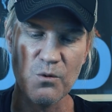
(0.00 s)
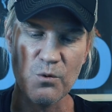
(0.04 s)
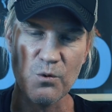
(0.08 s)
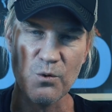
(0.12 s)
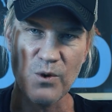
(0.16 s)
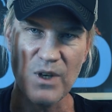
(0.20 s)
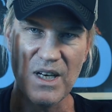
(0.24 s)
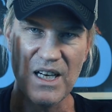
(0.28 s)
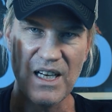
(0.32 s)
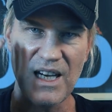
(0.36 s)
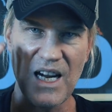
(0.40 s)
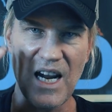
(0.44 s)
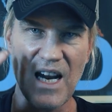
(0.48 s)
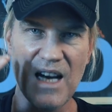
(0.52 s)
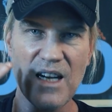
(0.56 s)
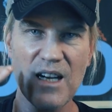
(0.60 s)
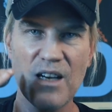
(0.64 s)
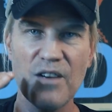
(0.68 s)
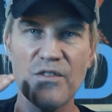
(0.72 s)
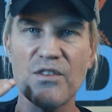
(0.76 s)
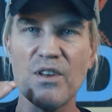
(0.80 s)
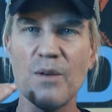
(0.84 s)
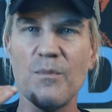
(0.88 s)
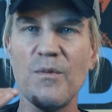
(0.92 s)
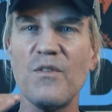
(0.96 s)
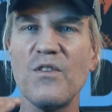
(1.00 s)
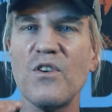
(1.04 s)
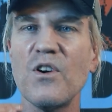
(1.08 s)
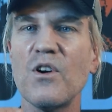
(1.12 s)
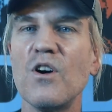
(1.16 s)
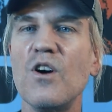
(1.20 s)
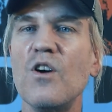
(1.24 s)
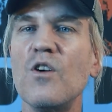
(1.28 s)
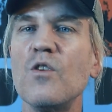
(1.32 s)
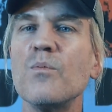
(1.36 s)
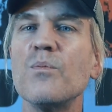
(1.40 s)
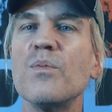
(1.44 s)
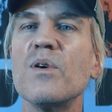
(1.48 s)
regaining some of
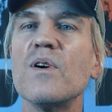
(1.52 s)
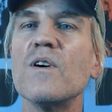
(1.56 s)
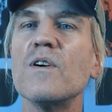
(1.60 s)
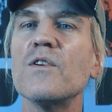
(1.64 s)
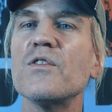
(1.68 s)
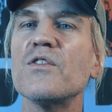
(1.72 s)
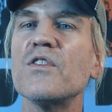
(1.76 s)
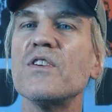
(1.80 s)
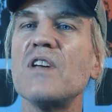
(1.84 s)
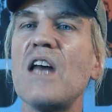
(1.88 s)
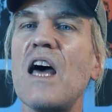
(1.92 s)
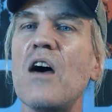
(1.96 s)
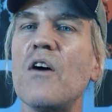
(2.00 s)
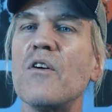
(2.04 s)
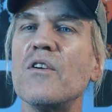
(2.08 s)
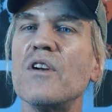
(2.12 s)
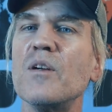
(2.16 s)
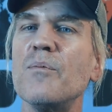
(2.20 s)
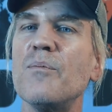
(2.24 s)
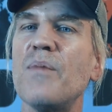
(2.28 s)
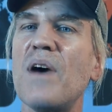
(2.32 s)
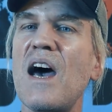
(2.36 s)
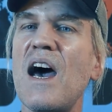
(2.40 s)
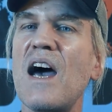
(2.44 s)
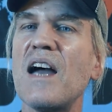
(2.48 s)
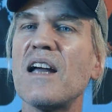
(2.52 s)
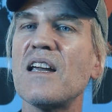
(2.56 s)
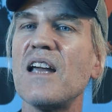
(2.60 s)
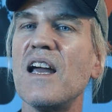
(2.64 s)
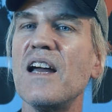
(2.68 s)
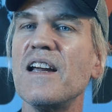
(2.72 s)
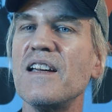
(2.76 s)
your own personality back